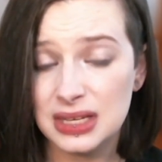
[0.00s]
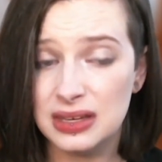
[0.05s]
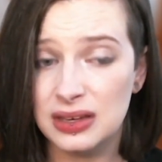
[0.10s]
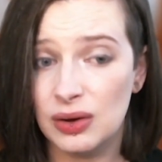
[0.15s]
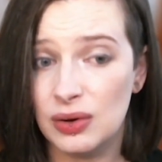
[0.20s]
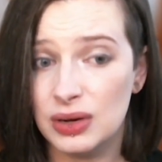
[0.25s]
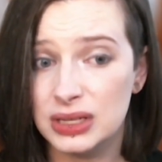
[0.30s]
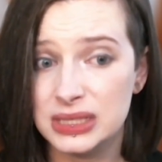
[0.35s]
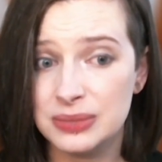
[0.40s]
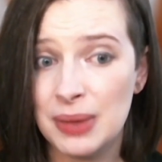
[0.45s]

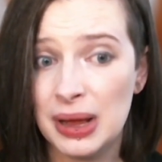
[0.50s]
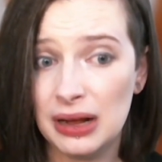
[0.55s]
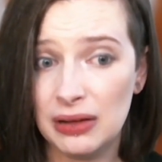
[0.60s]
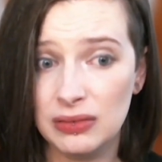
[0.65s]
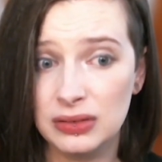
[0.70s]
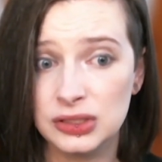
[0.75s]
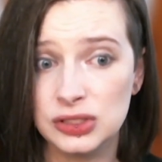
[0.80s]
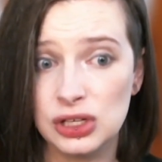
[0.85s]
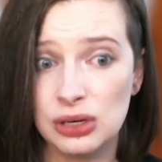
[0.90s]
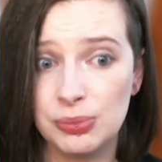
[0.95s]
as
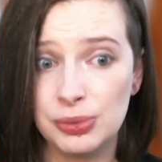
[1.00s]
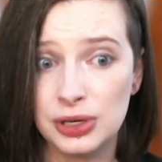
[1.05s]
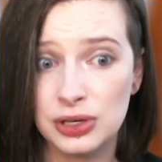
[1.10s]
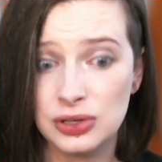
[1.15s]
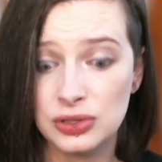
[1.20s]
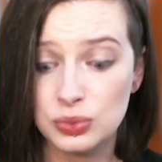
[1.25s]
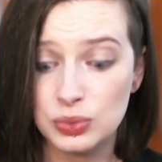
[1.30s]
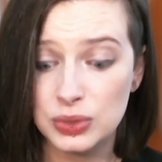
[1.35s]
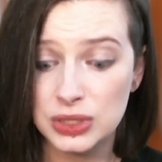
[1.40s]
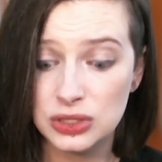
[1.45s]
medical
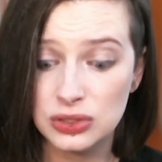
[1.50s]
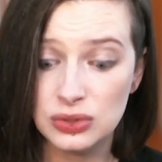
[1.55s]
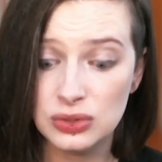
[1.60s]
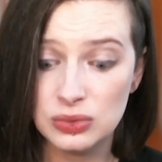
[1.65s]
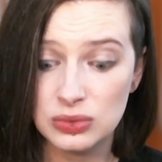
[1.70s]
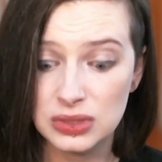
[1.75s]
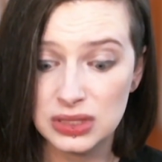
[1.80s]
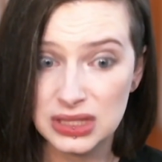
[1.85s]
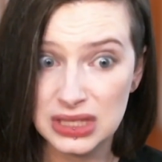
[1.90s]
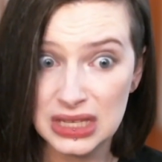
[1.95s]
interpreters, we
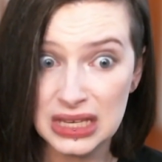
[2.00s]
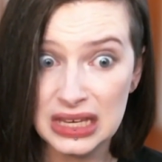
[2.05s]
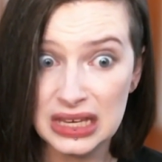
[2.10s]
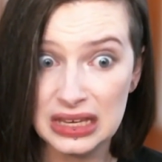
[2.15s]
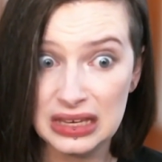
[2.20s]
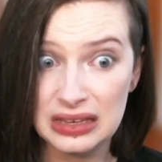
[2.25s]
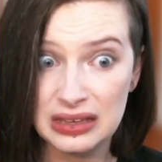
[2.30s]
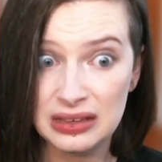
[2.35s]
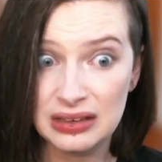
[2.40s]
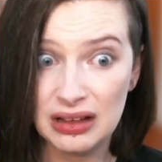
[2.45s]
do
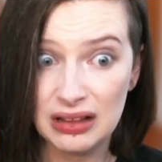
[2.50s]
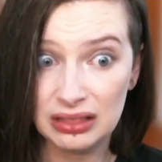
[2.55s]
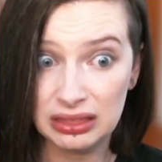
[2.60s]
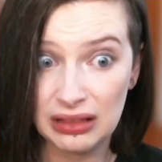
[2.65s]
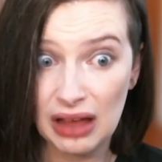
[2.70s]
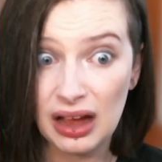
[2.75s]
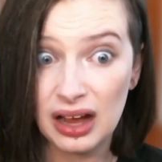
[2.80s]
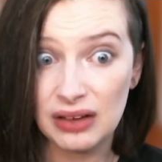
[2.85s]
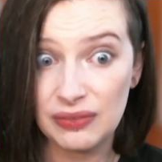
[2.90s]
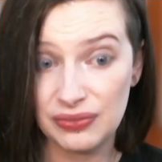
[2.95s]
see a
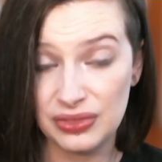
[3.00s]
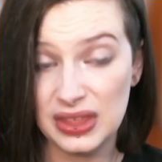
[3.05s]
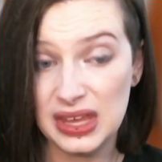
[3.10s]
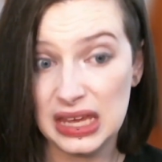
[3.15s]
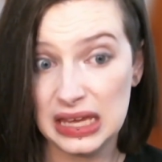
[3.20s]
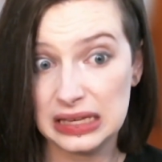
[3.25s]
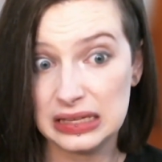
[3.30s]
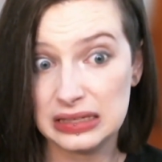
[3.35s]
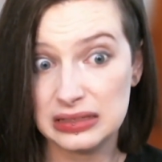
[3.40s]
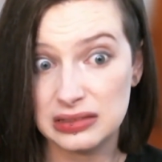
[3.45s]
lot of
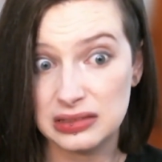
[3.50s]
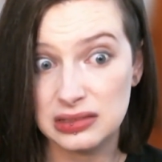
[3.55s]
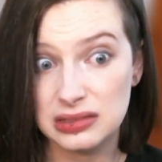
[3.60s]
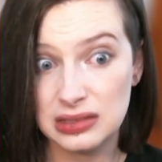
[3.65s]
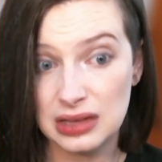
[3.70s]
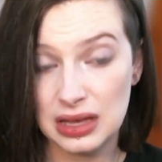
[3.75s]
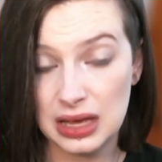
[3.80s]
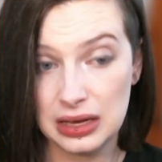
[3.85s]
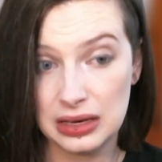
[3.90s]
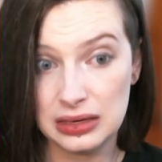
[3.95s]
things
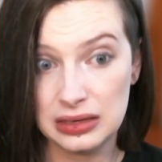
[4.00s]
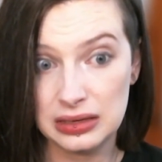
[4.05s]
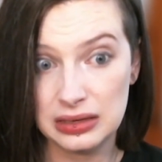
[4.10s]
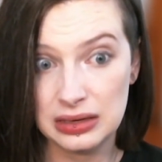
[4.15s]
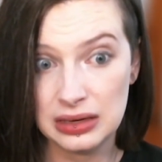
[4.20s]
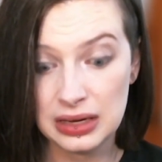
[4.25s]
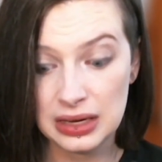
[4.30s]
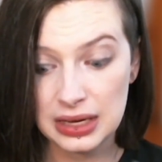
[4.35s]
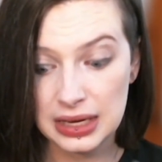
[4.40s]
and